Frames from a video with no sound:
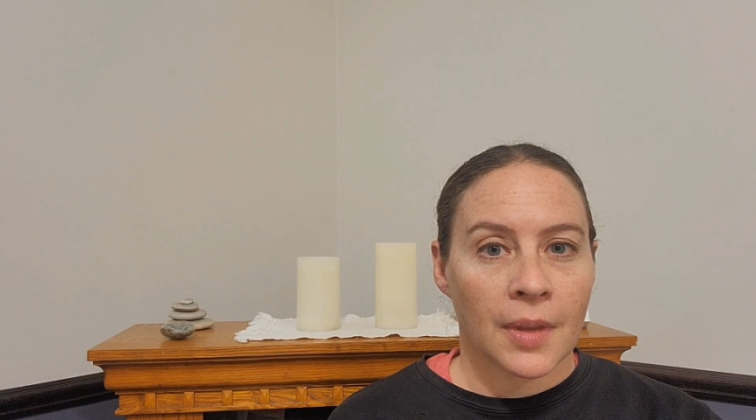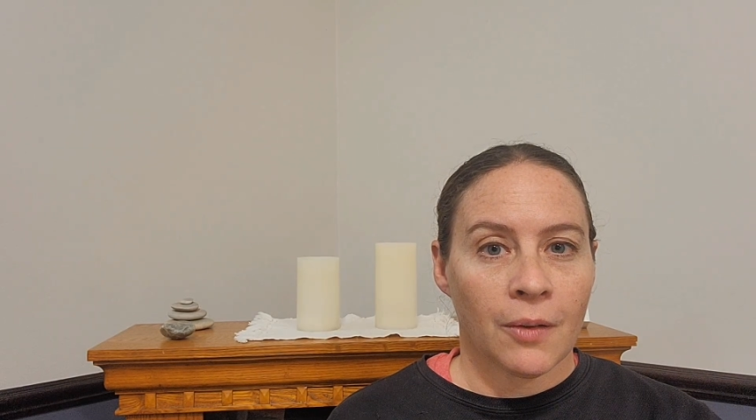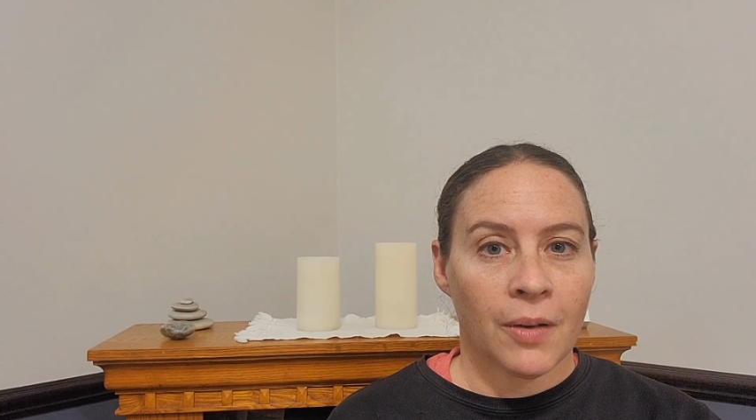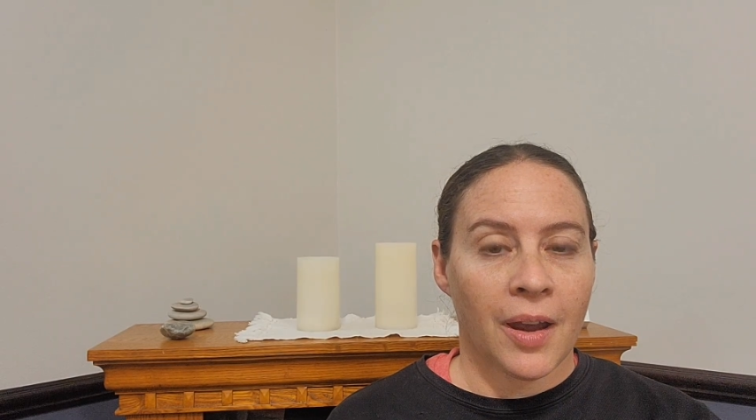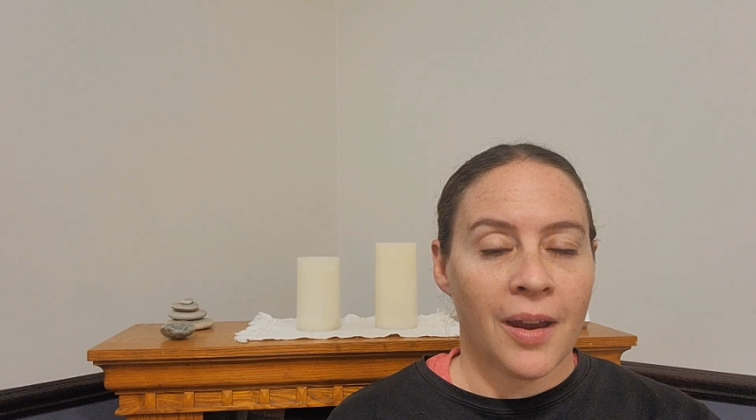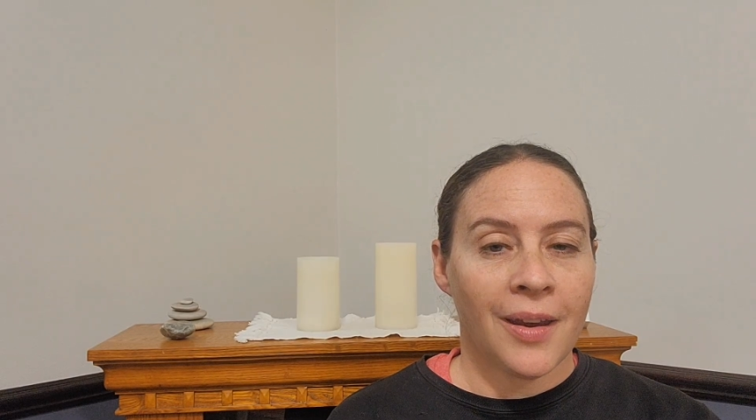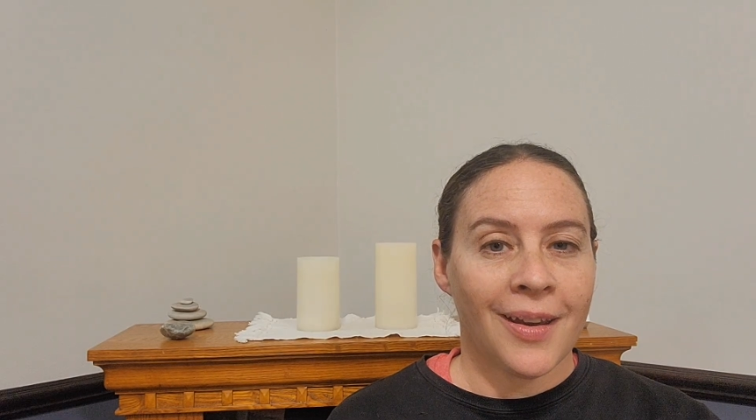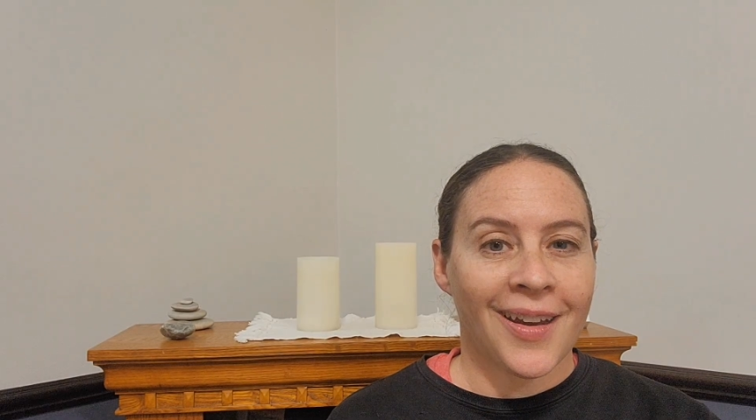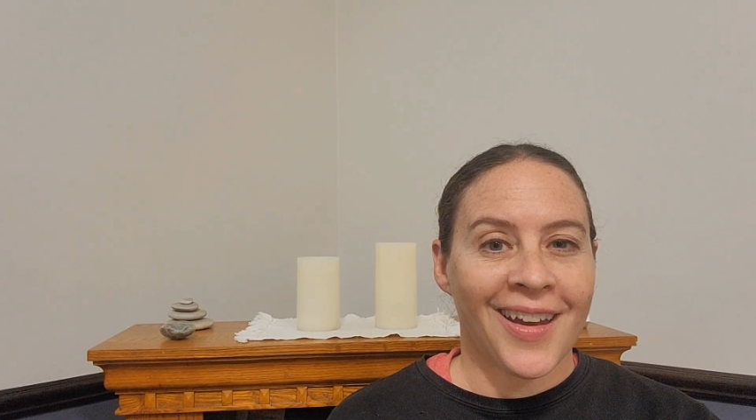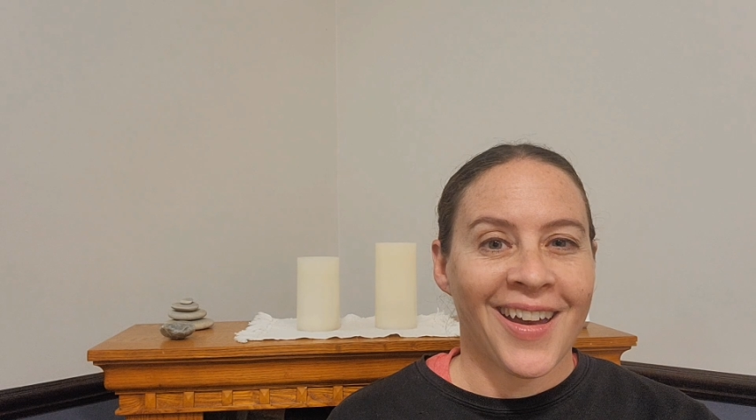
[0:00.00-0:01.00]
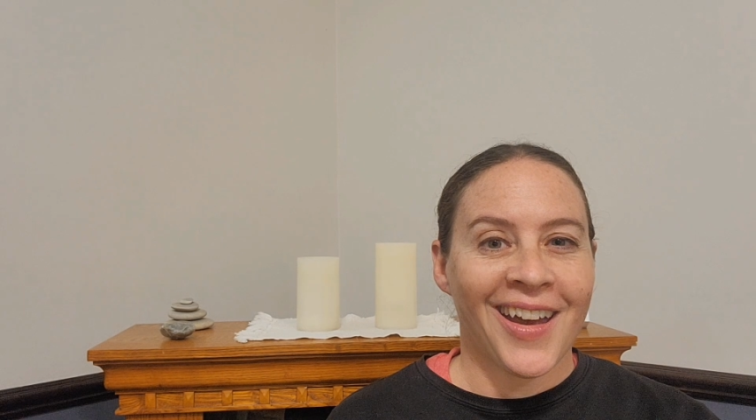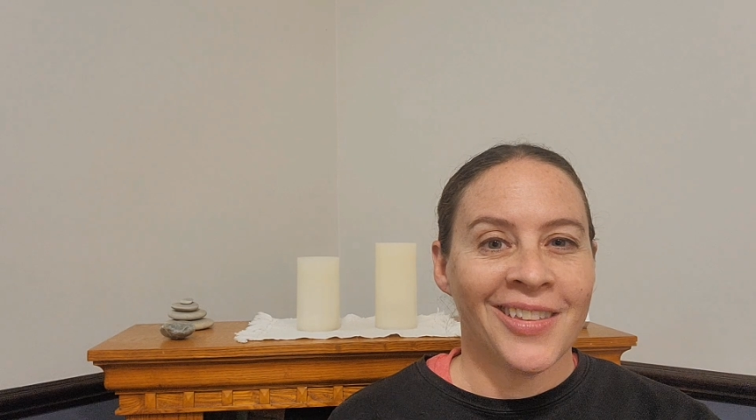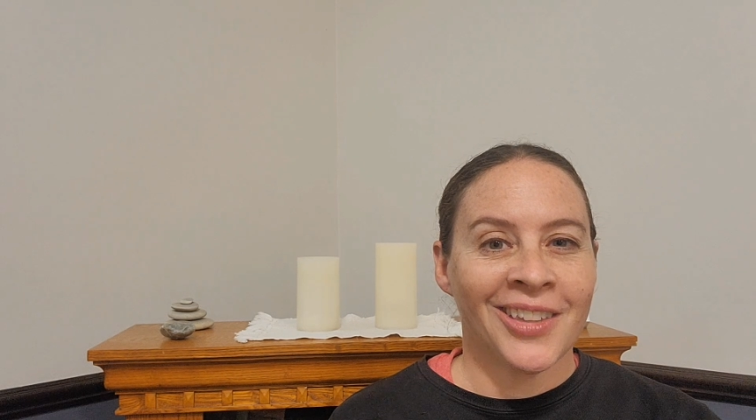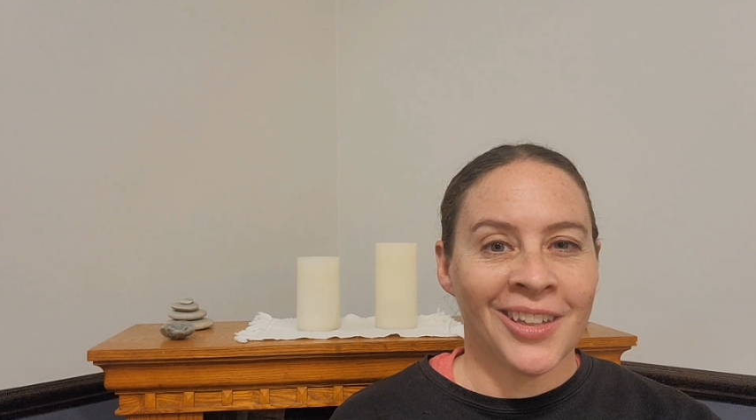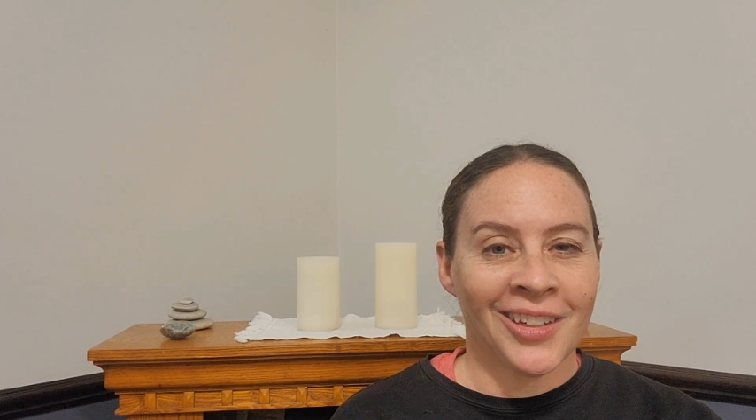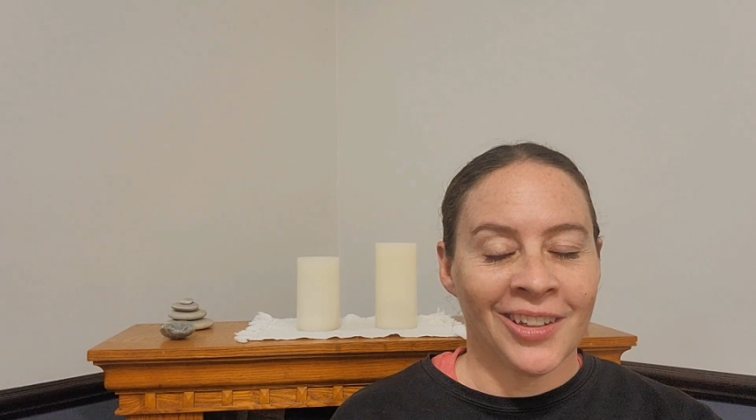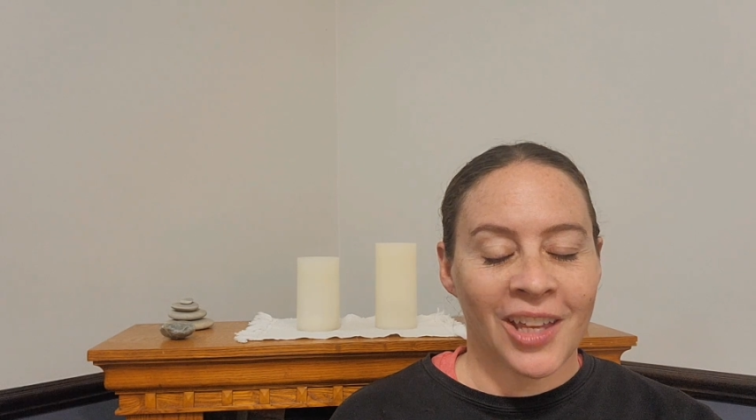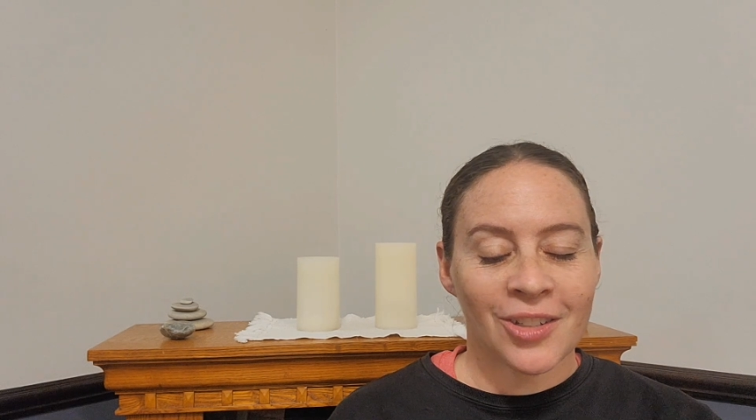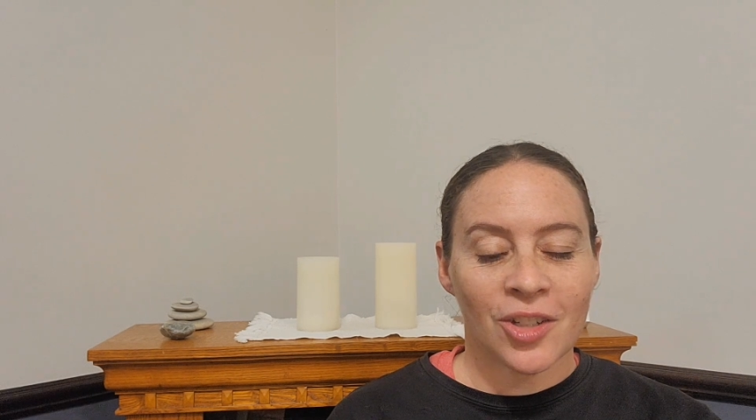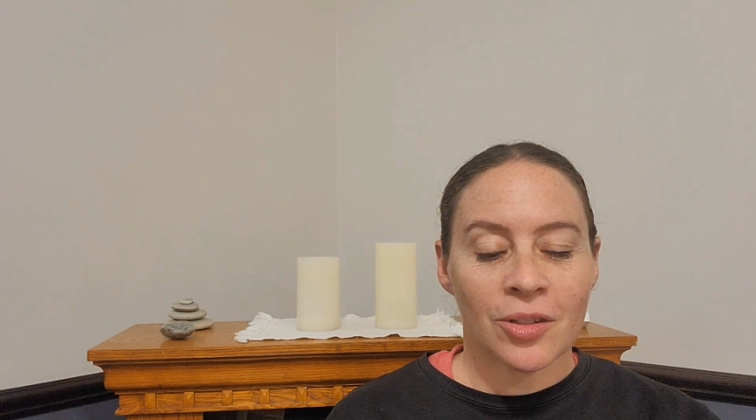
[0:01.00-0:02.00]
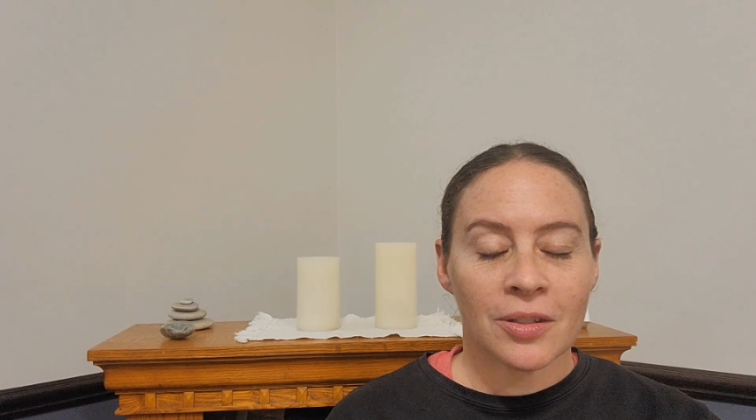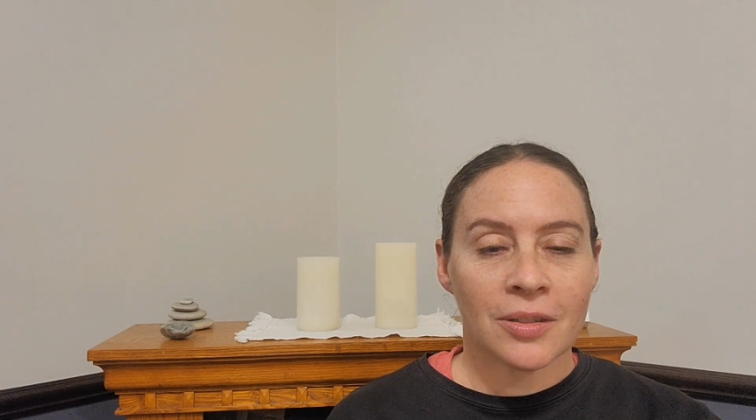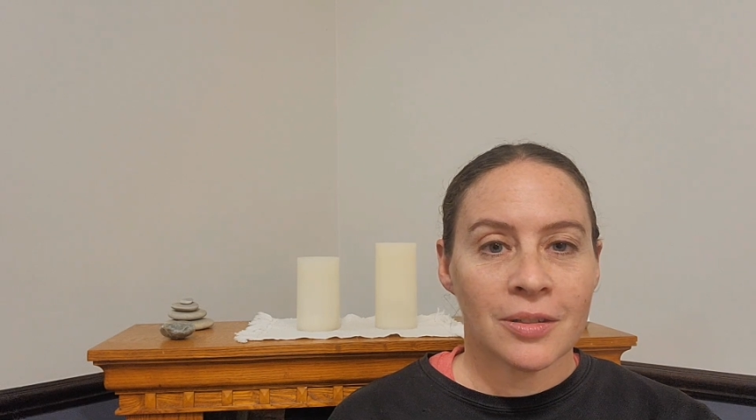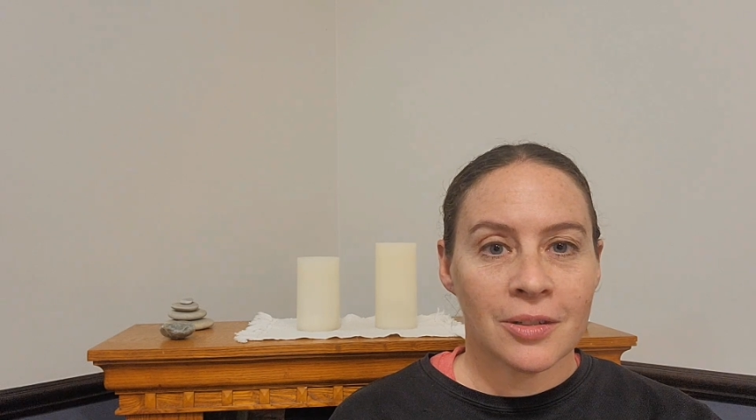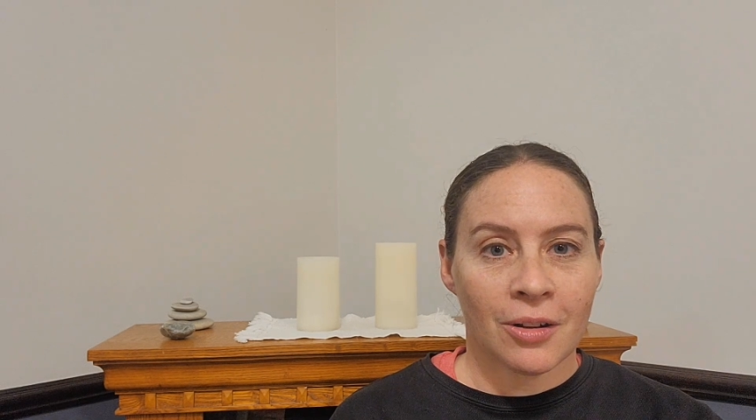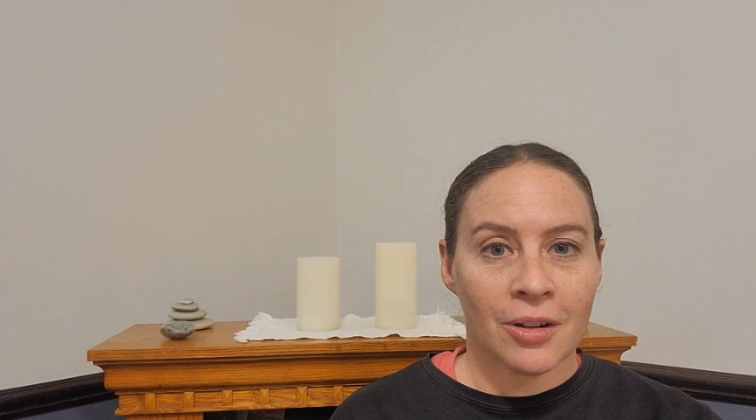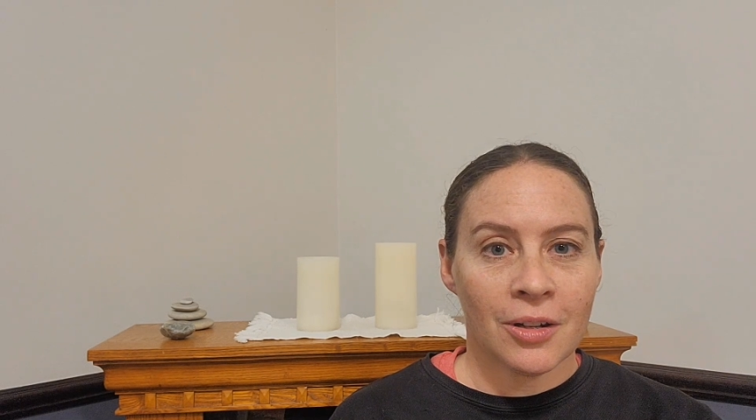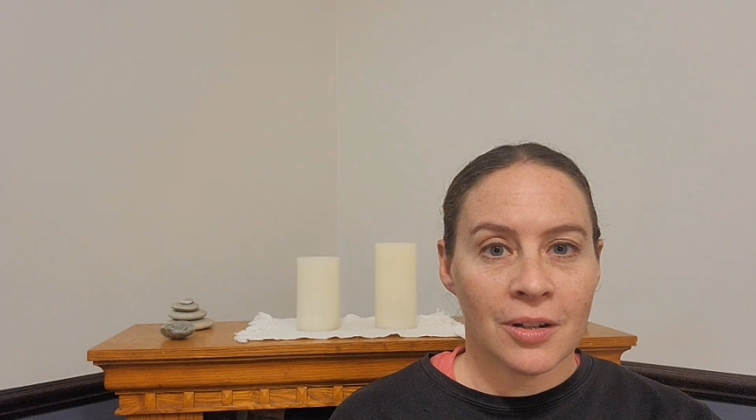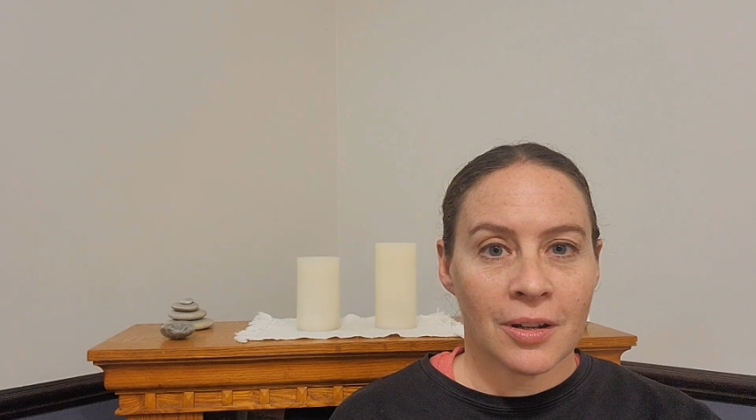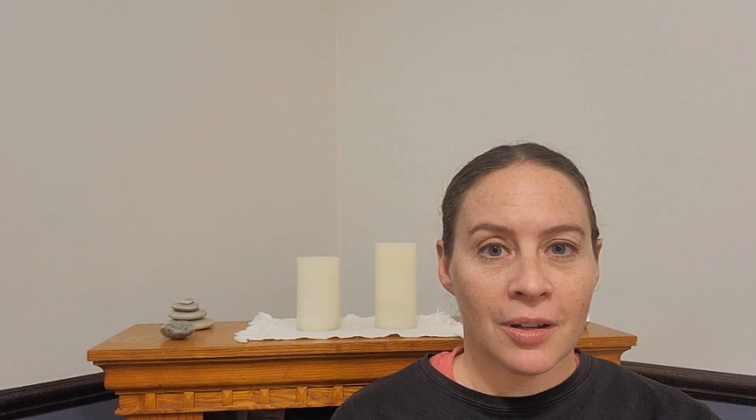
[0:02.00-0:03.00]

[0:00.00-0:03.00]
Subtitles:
Okay, and then let's just start.